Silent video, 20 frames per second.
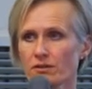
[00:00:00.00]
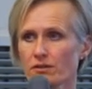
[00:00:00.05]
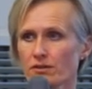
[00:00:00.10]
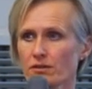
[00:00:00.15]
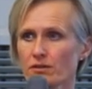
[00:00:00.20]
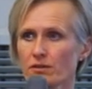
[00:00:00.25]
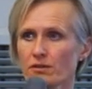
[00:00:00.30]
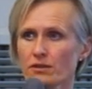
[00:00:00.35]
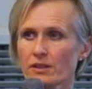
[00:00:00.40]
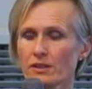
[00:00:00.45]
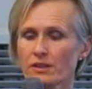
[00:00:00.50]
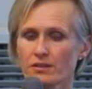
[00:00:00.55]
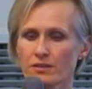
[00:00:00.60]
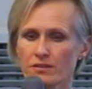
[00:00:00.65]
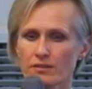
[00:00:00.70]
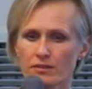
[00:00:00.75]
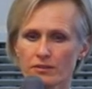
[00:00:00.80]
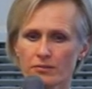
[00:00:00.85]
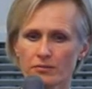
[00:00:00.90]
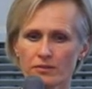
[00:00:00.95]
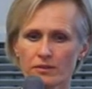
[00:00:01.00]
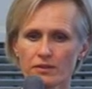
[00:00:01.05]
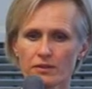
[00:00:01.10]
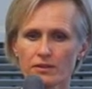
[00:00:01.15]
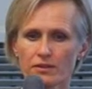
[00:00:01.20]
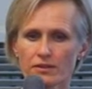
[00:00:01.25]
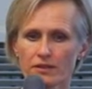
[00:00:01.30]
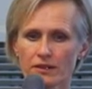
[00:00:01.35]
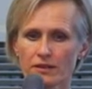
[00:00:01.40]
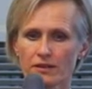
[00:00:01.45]
on healthy
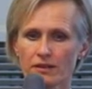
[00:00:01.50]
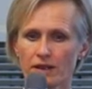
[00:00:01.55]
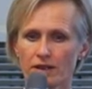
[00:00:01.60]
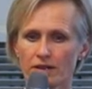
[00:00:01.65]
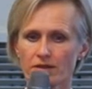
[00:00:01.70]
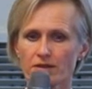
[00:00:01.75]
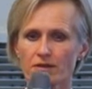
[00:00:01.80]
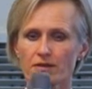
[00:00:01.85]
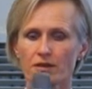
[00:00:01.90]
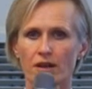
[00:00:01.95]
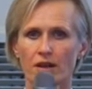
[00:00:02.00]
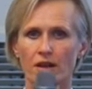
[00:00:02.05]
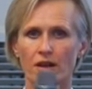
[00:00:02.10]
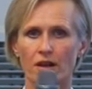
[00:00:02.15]
cell lines.